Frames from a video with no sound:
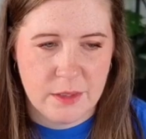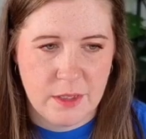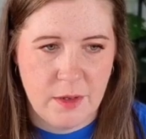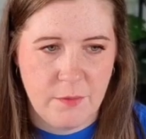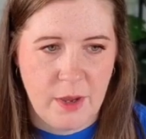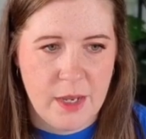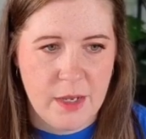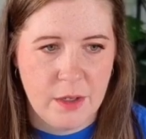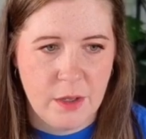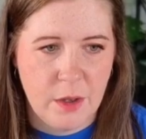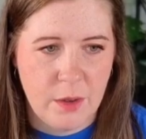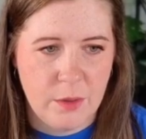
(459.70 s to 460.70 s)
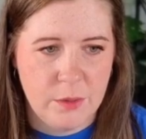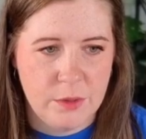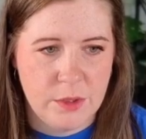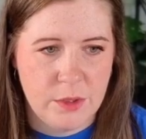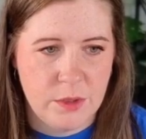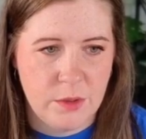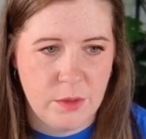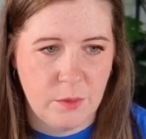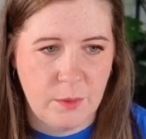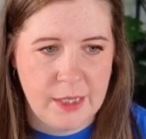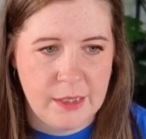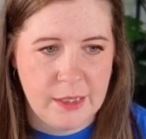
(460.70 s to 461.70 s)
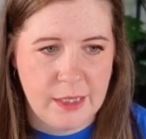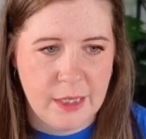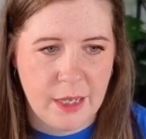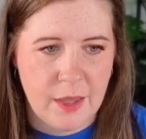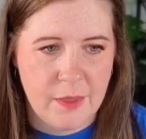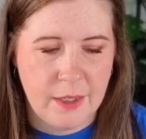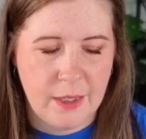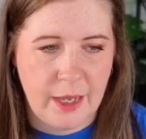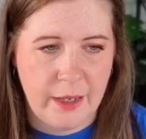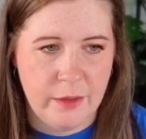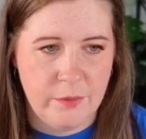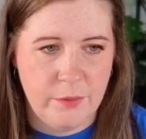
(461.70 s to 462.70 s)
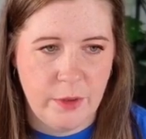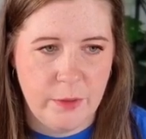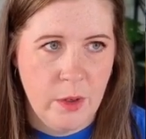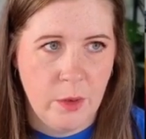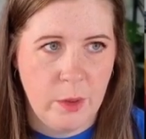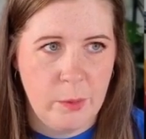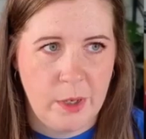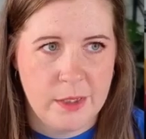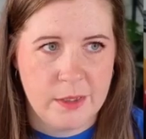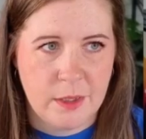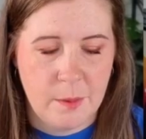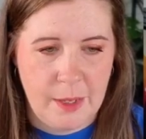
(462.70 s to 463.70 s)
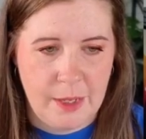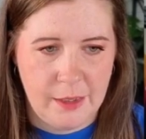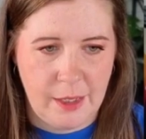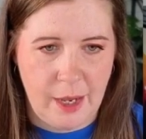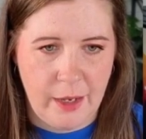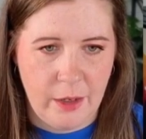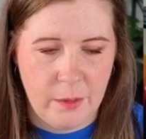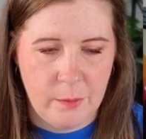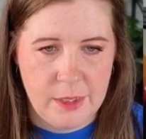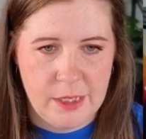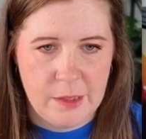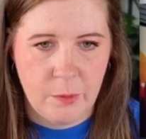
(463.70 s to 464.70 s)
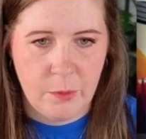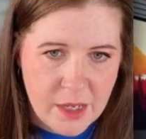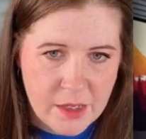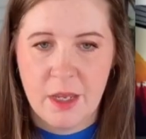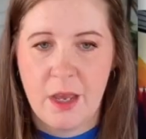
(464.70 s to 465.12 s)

if I go to right click and then get info or press Command I on my keyboard,